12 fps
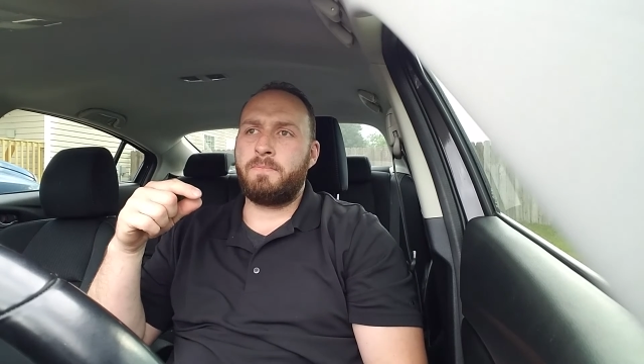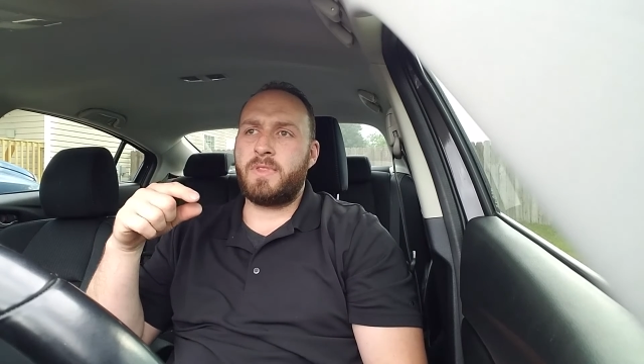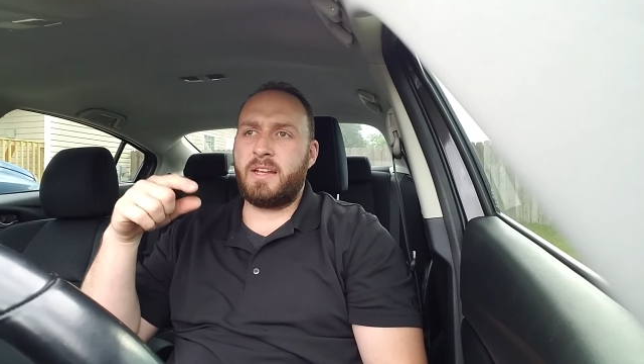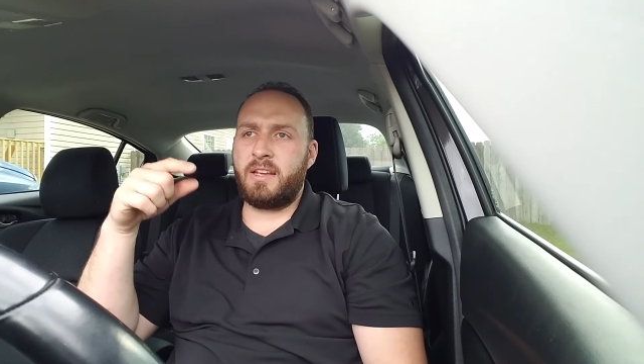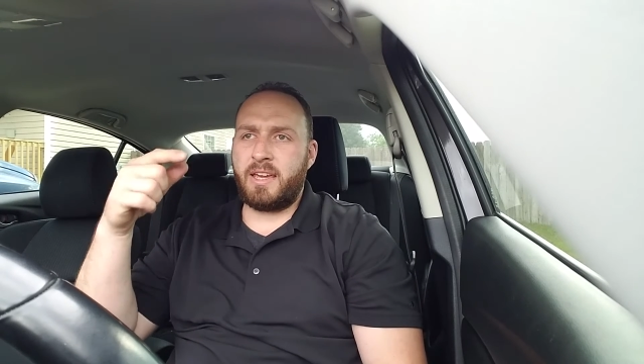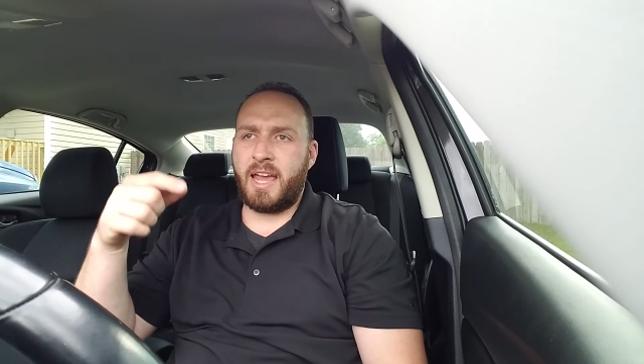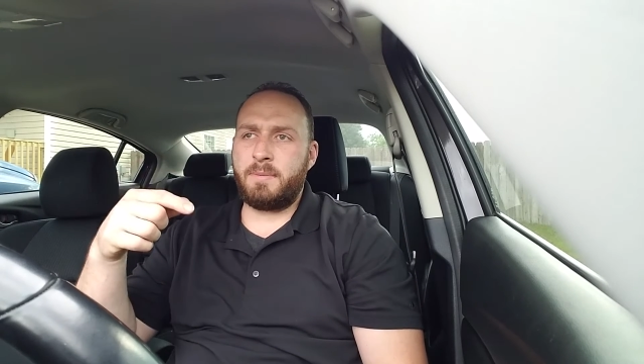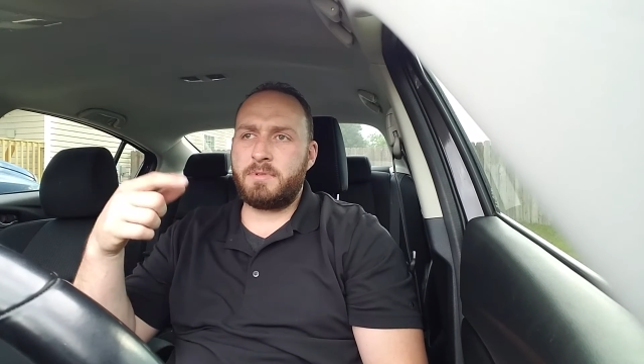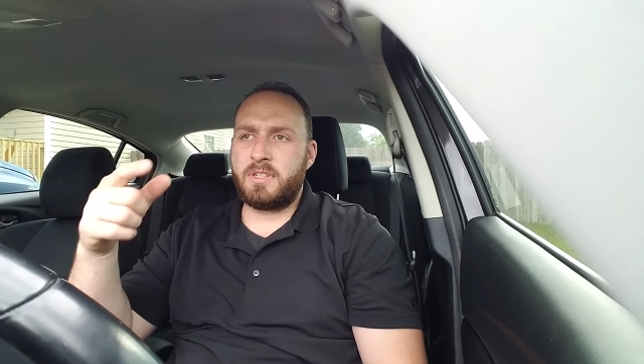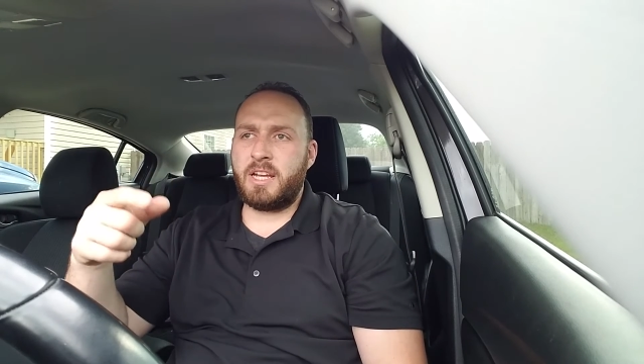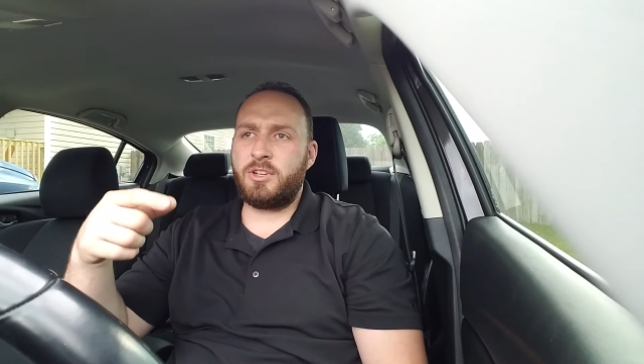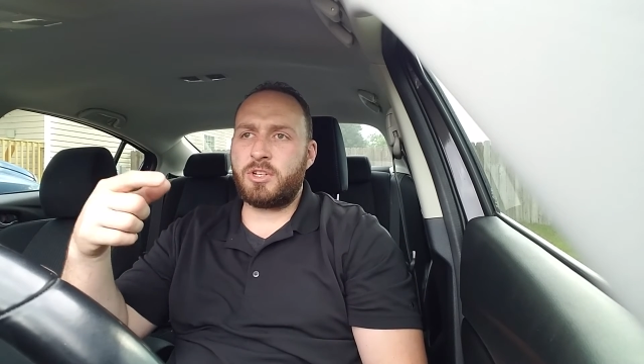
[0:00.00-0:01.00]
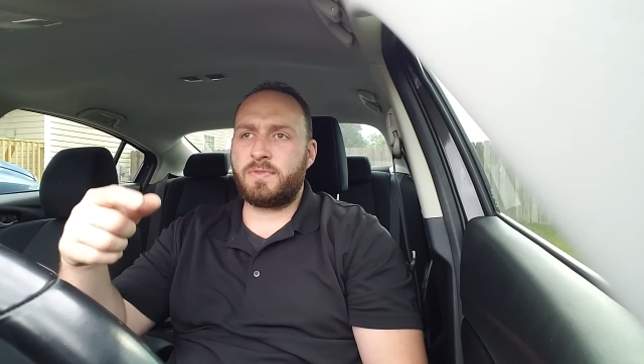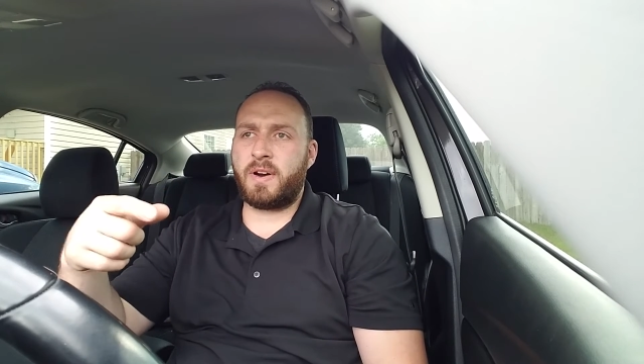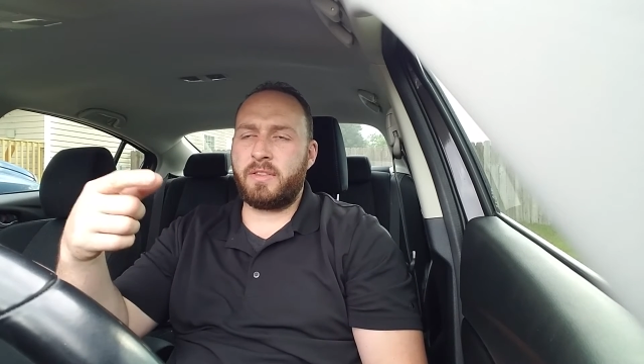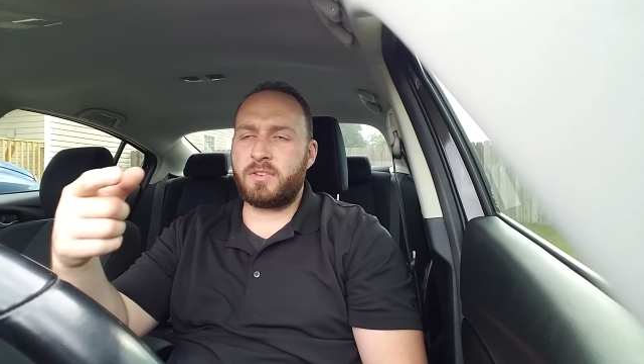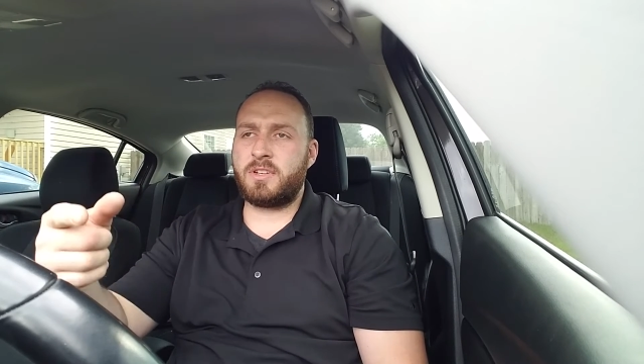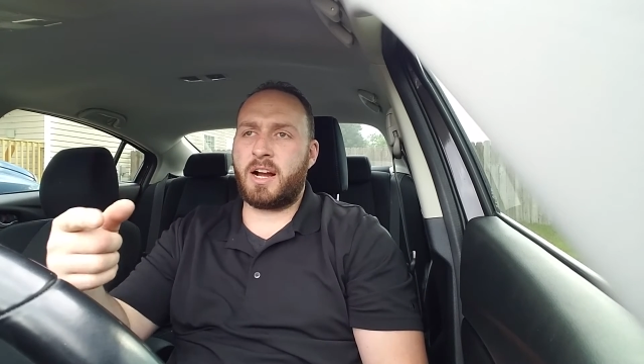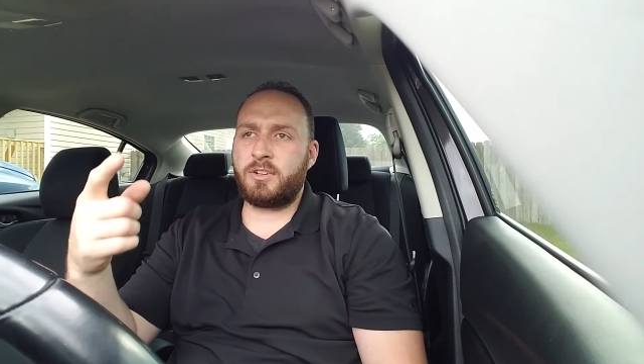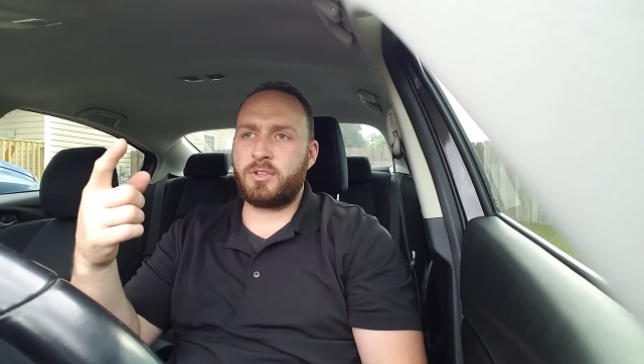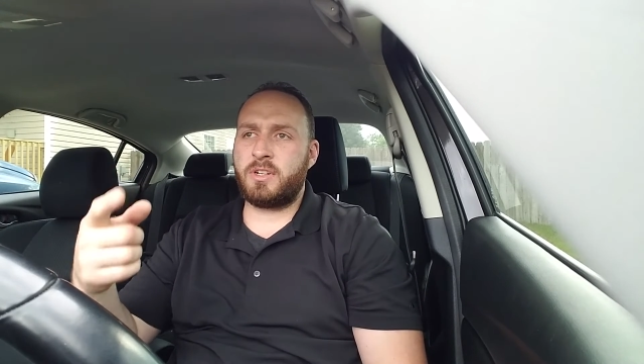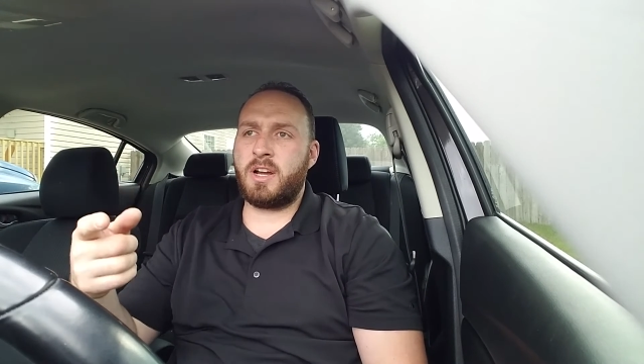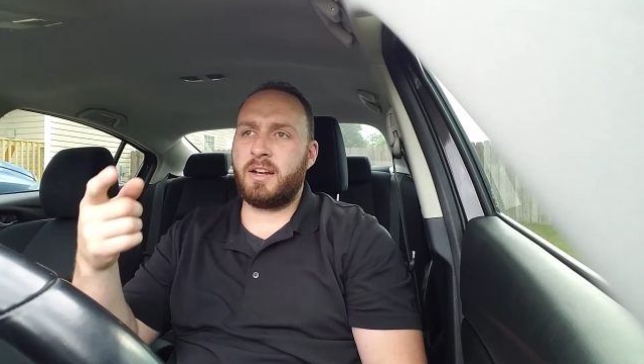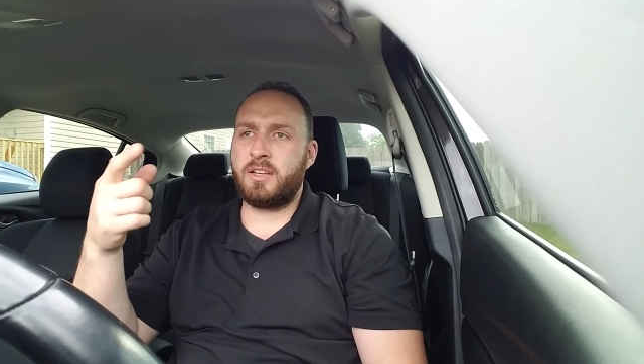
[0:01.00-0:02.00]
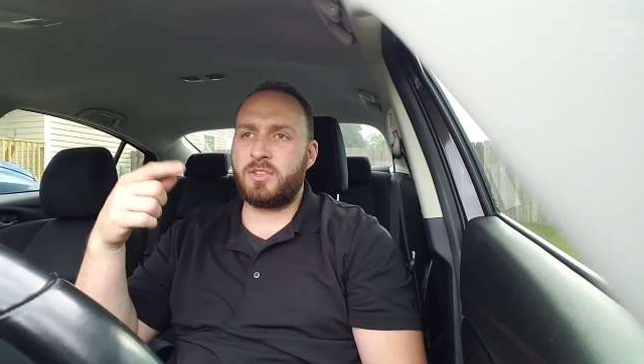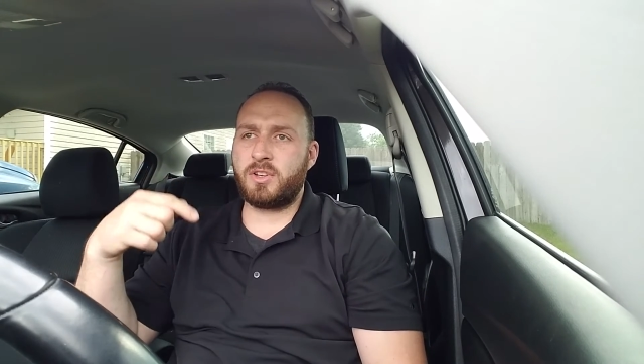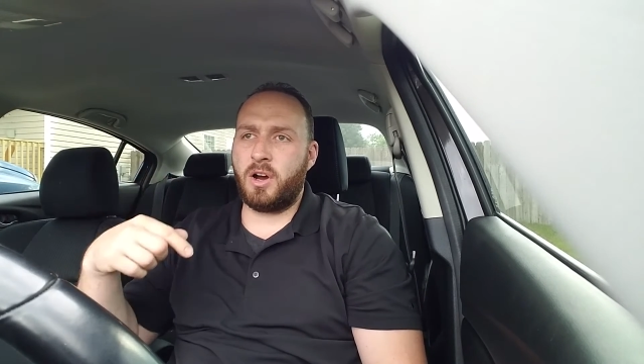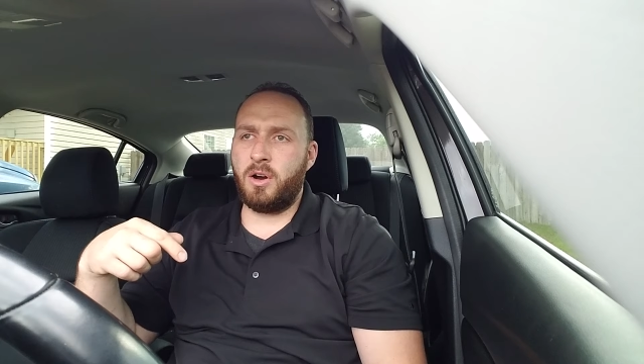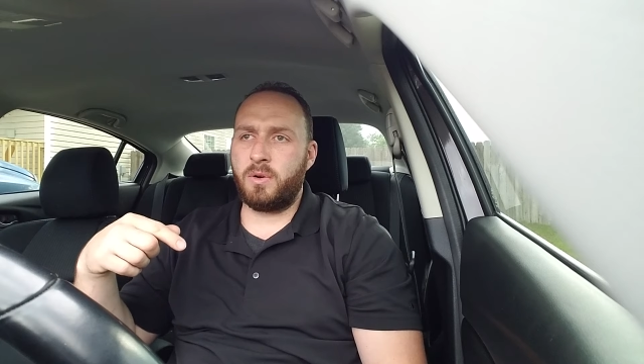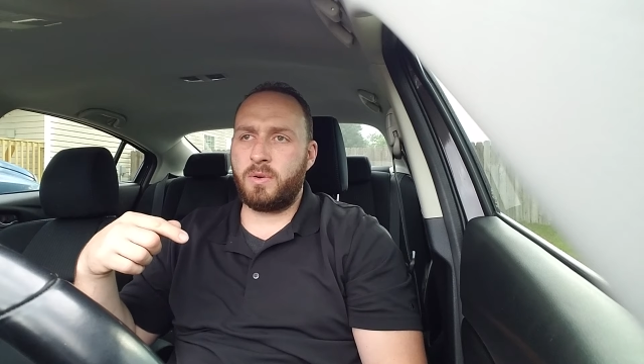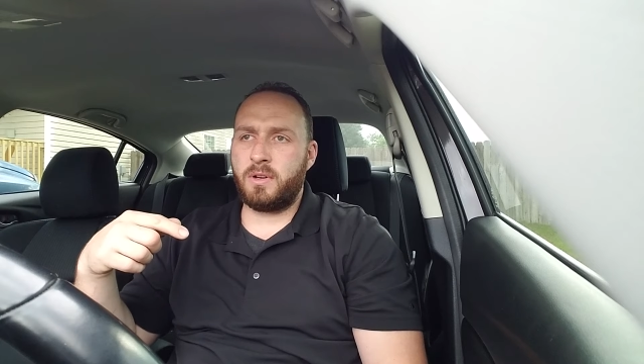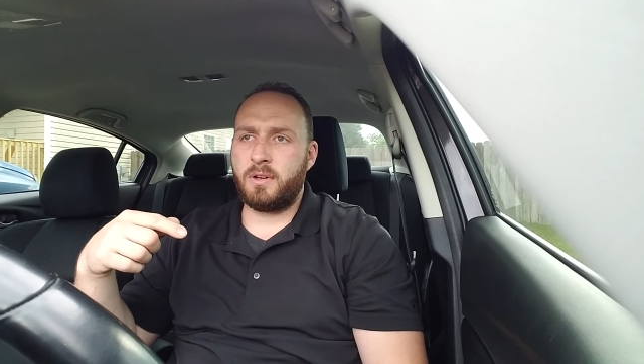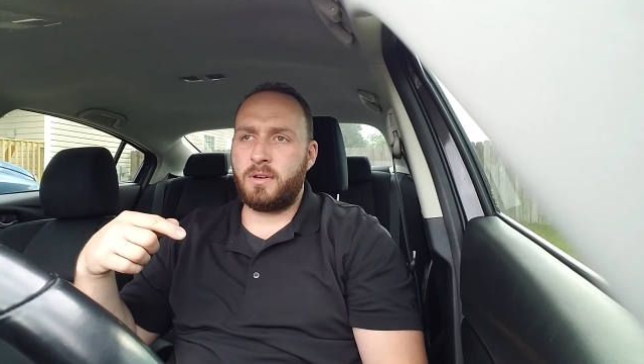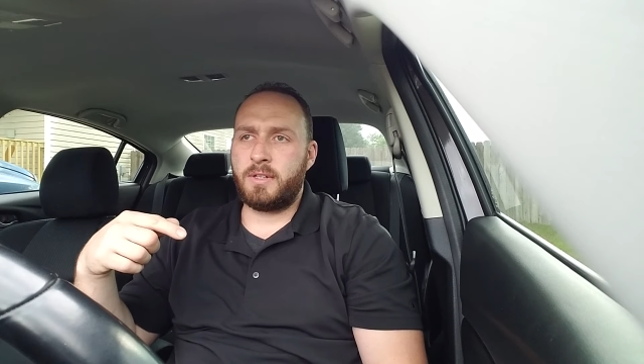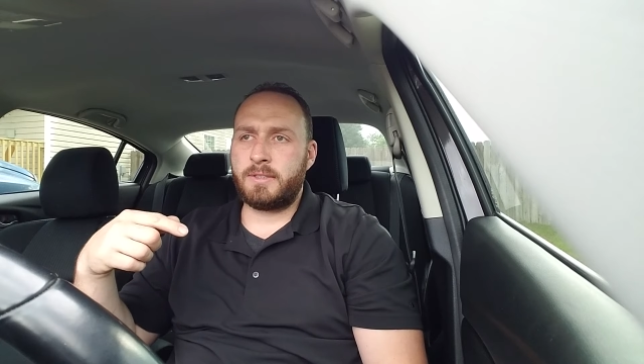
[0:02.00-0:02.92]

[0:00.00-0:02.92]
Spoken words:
He came to teach His Father's doctrine, not His own,